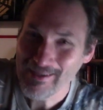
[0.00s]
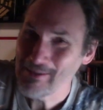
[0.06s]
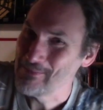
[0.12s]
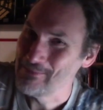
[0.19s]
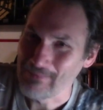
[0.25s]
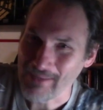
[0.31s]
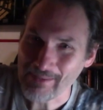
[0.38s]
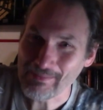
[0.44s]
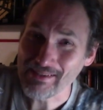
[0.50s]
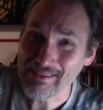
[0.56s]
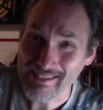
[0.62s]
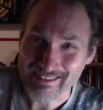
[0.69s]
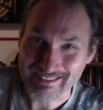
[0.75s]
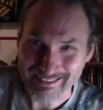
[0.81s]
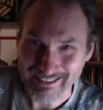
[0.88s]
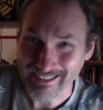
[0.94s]

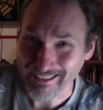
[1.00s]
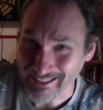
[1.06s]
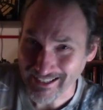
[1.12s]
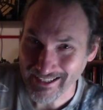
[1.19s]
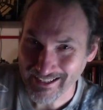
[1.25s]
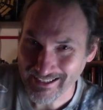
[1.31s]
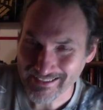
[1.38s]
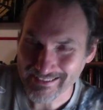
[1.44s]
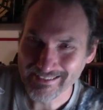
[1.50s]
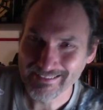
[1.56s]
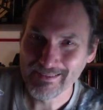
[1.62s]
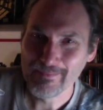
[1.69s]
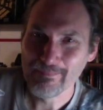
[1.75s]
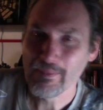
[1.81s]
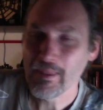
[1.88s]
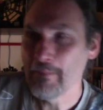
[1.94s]
this will click.
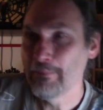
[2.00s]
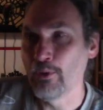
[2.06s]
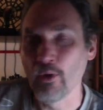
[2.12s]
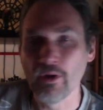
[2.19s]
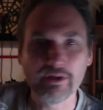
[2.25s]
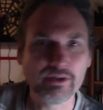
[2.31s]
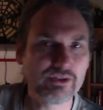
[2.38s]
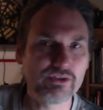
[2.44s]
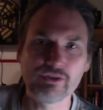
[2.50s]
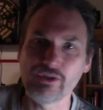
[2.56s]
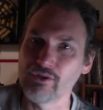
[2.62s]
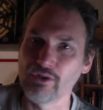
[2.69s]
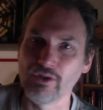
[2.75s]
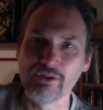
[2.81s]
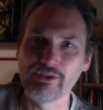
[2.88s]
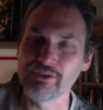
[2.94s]
Pointers to
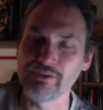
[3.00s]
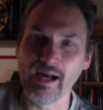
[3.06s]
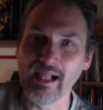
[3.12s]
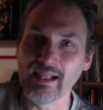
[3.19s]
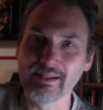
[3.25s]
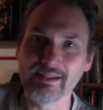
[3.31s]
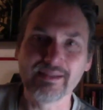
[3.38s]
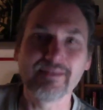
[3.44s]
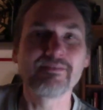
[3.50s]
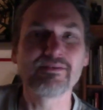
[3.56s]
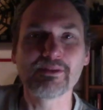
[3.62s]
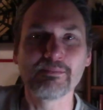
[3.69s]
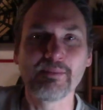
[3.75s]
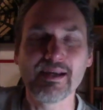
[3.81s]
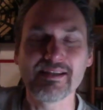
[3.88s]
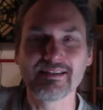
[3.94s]
non-duality. It's the
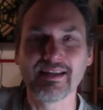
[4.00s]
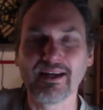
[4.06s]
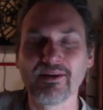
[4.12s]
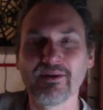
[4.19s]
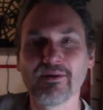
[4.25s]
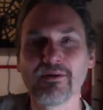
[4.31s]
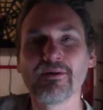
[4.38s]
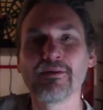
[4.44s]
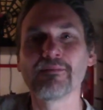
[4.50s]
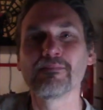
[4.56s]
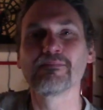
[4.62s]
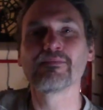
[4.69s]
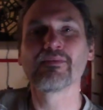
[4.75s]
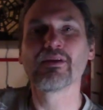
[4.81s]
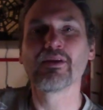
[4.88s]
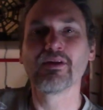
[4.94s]
best I can do.
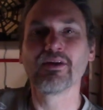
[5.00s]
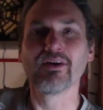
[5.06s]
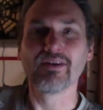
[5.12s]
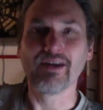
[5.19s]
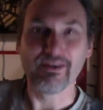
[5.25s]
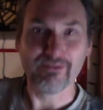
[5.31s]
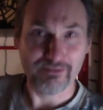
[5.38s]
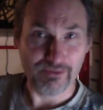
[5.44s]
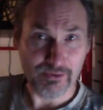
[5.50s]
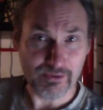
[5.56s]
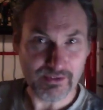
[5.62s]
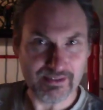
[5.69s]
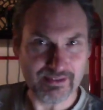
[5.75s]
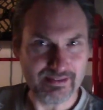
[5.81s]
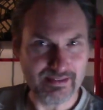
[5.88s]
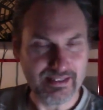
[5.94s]
Alright
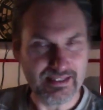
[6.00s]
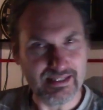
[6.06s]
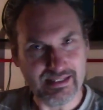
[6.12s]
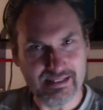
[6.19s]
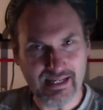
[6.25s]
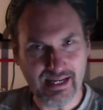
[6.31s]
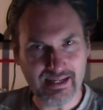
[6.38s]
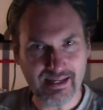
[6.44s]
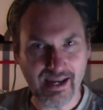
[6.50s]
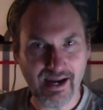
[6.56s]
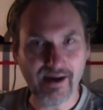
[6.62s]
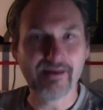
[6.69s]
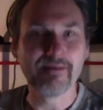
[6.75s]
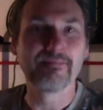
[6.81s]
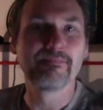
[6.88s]
folks, take care.